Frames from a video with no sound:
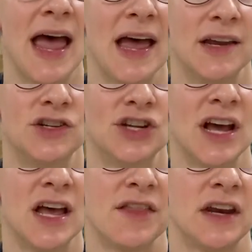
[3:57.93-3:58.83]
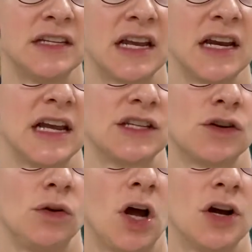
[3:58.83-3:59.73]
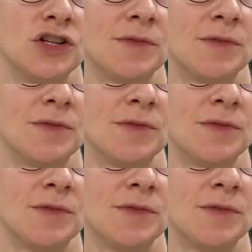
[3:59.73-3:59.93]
edge, then it's gonna get so large I'm